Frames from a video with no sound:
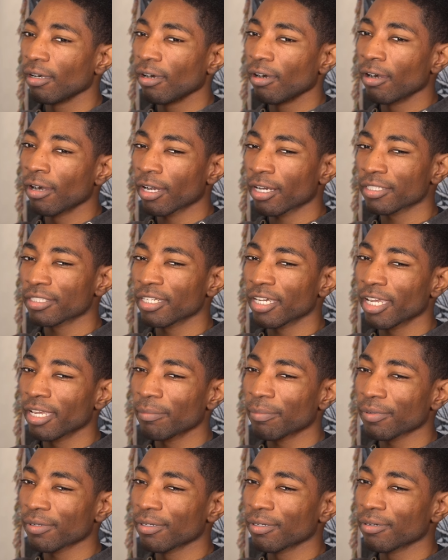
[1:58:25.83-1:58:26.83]

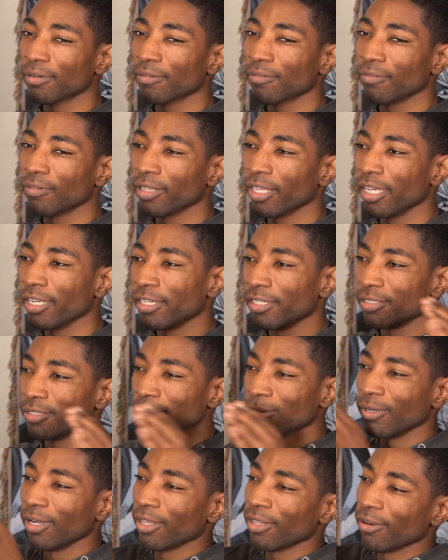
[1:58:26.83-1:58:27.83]
archetype related
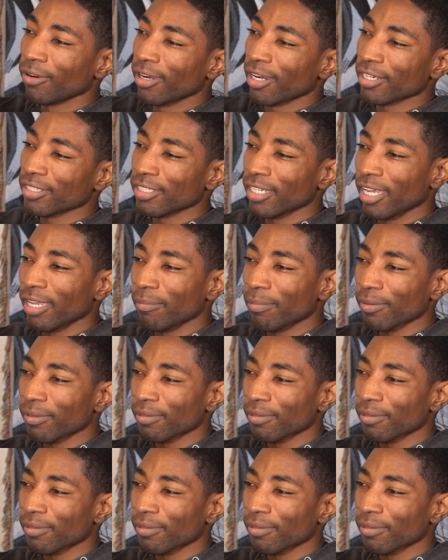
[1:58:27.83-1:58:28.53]
to other archetype